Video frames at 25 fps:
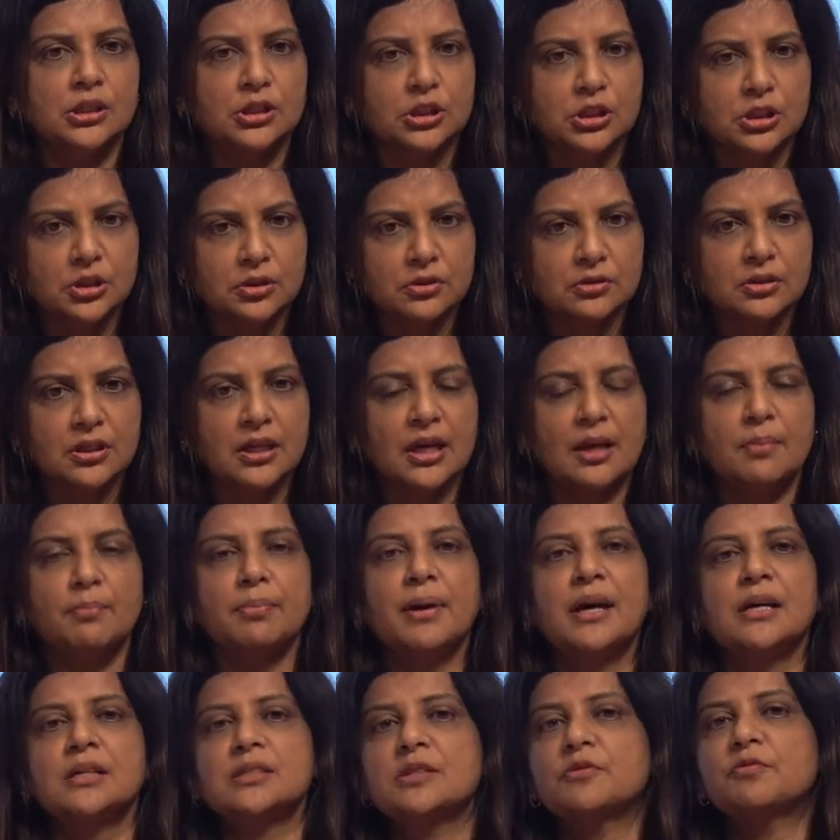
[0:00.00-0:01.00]
to the
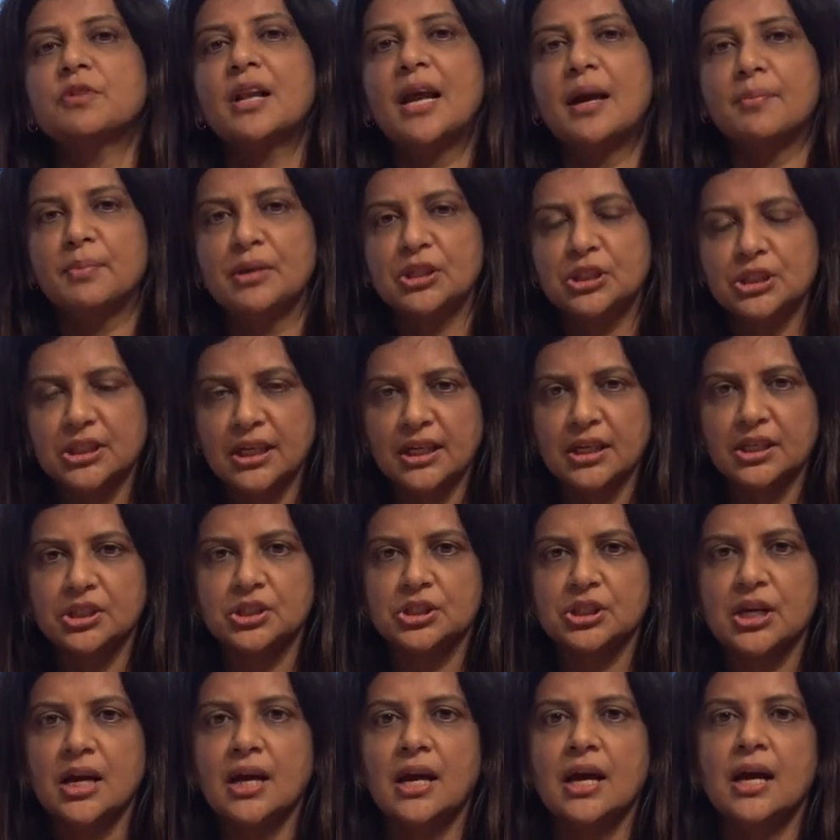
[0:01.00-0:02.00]
impacts of climate
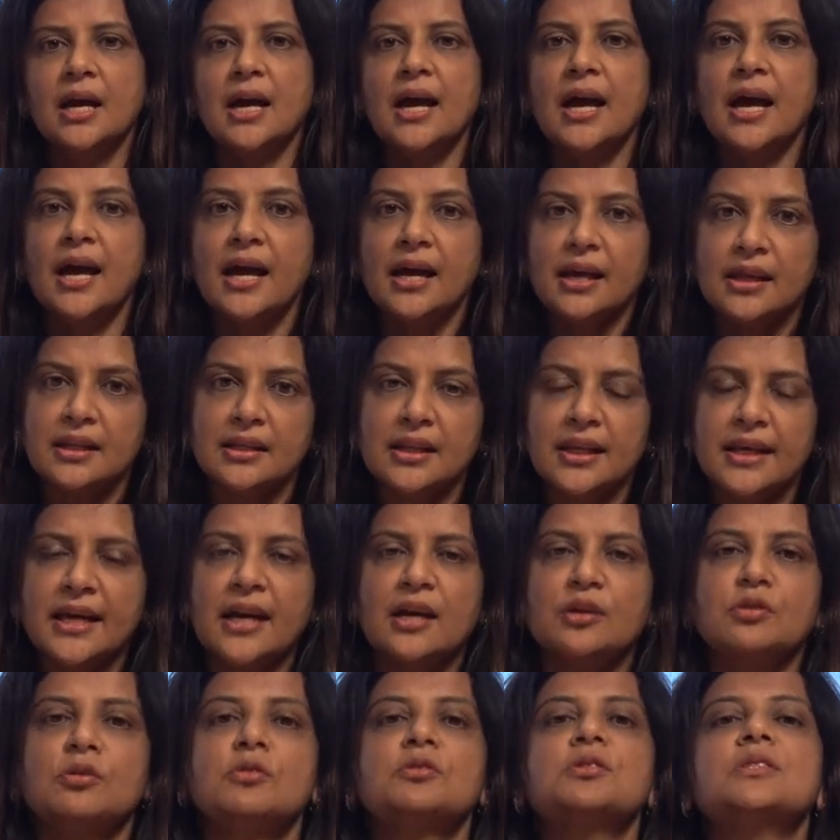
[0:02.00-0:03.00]
change, and they
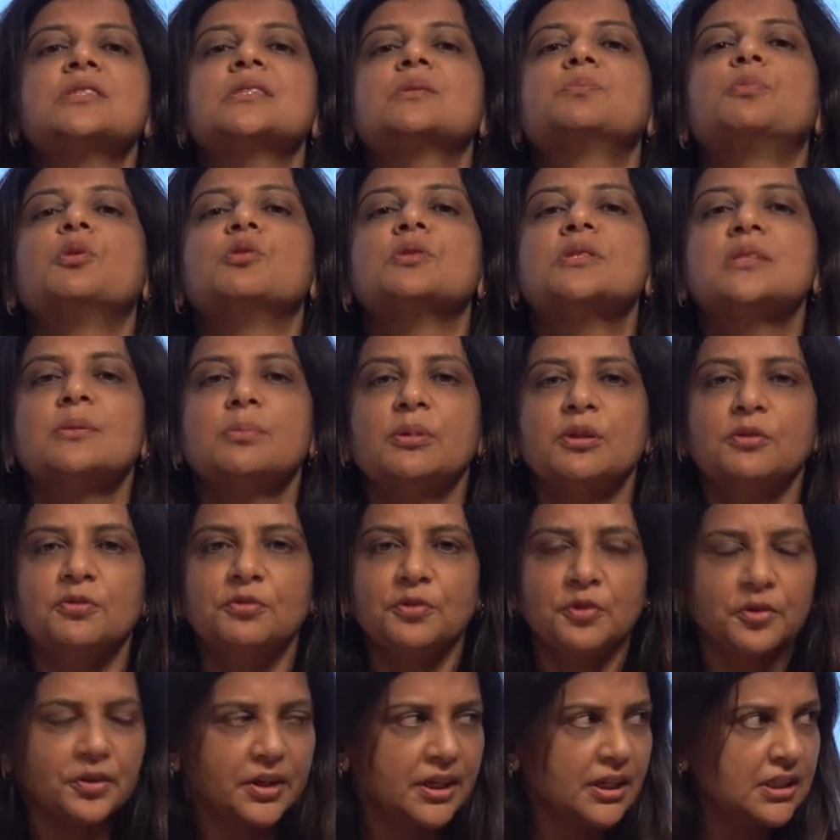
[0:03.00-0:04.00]
are not responsible
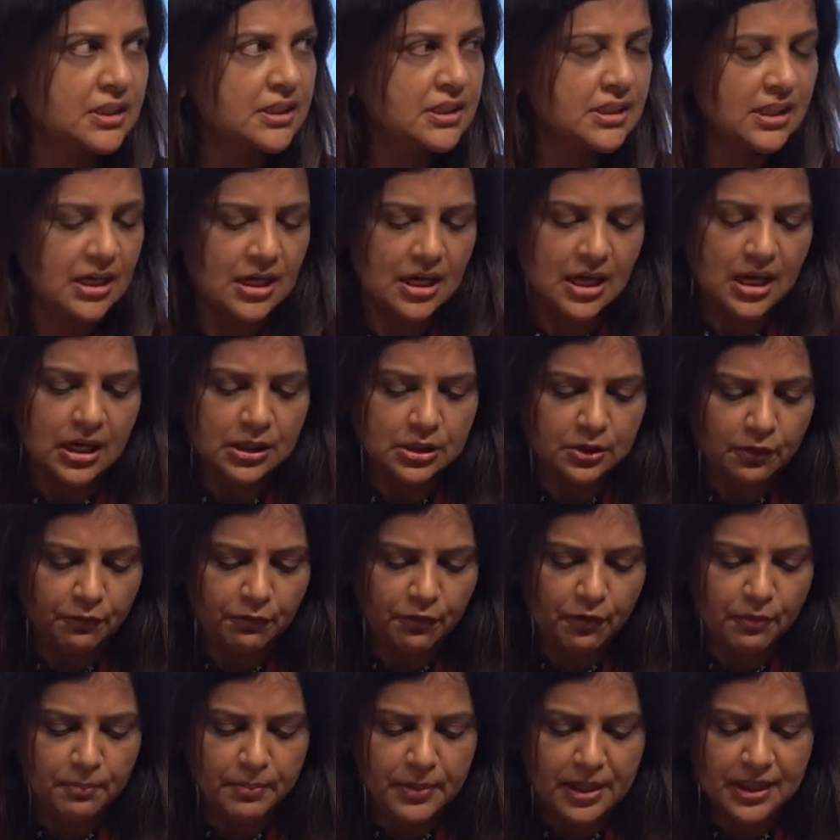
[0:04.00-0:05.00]
for it. So
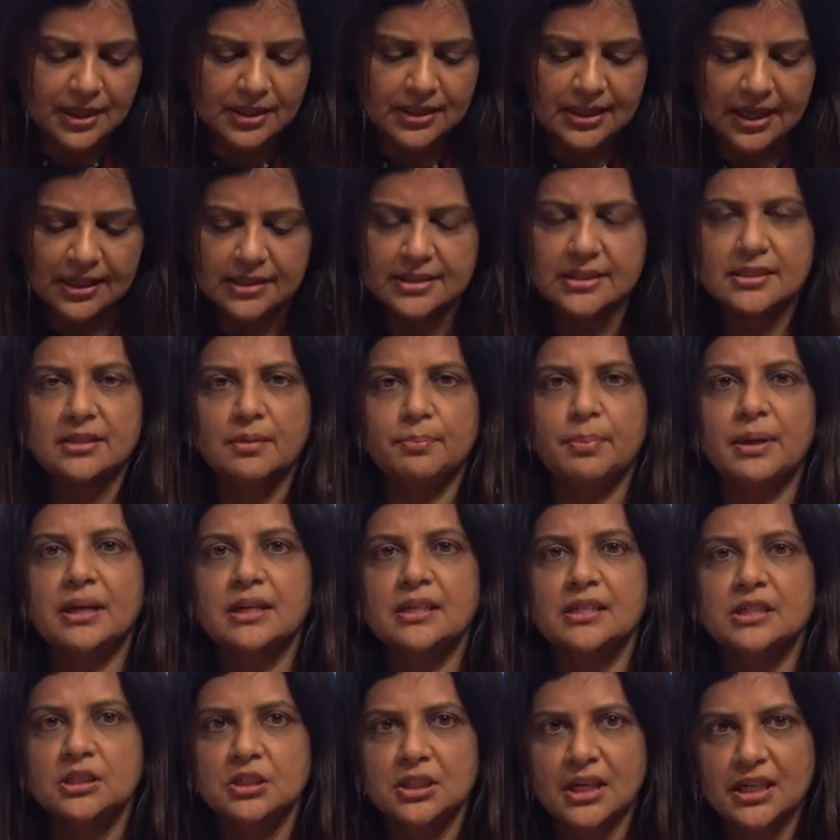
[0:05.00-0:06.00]
for me, that's the
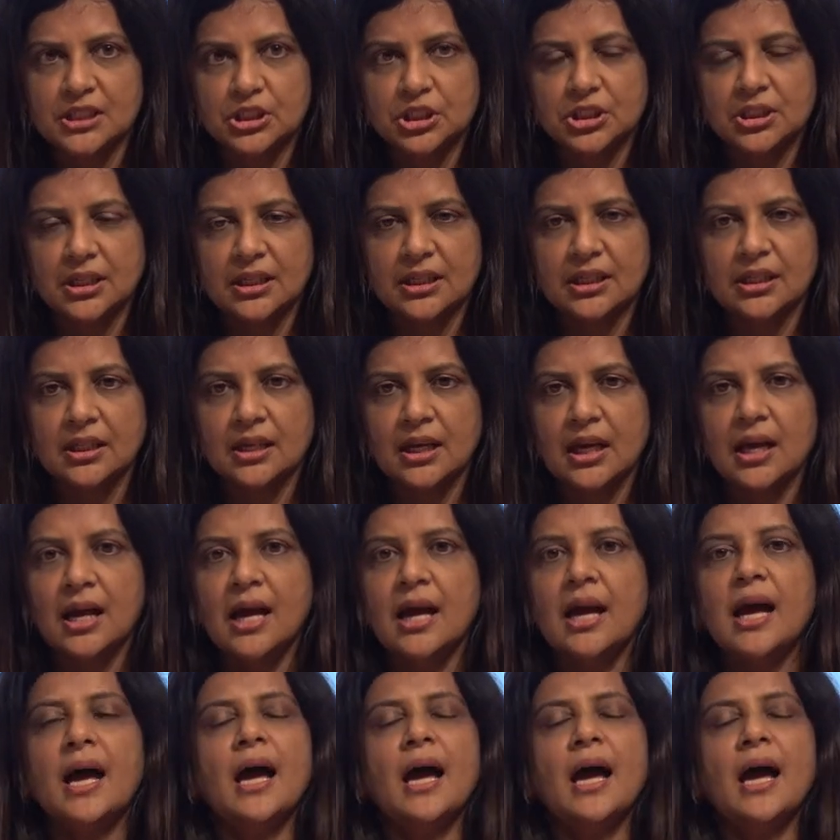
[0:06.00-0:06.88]
biggest tragedy.